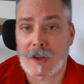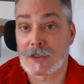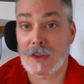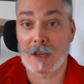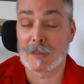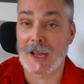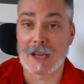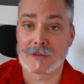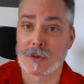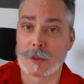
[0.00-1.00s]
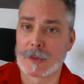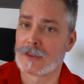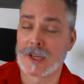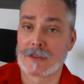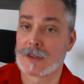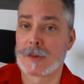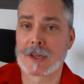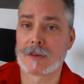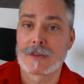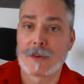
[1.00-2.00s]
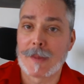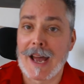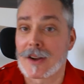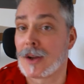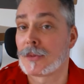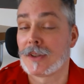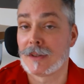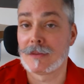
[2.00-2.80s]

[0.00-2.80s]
side platform, and someone coming from AdOps and